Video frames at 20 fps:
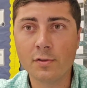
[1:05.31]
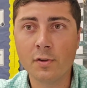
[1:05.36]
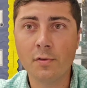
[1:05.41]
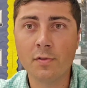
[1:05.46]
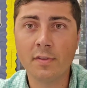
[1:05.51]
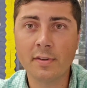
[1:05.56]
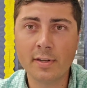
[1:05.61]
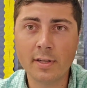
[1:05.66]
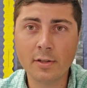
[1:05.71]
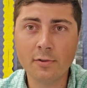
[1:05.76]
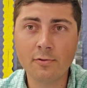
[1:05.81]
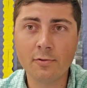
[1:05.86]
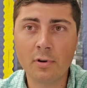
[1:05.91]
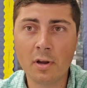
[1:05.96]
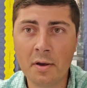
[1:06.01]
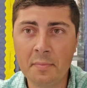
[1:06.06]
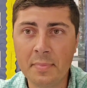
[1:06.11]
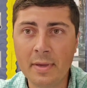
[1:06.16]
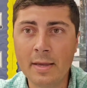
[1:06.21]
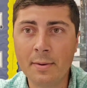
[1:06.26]
So the teacher
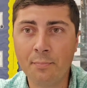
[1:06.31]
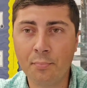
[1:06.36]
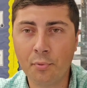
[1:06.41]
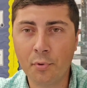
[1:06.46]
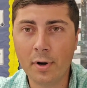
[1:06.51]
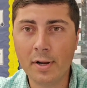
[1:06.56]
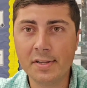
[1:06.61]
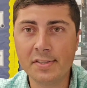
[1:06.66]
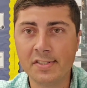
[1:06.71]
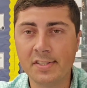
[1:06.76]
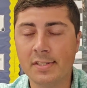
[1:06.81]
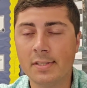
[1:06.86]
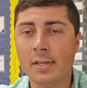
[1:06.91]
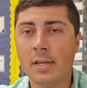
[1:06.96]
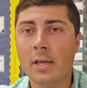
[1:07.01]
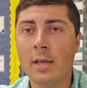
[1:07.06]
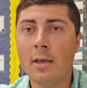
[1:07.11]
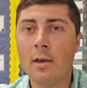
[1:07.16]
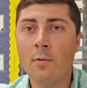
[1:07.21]
not being present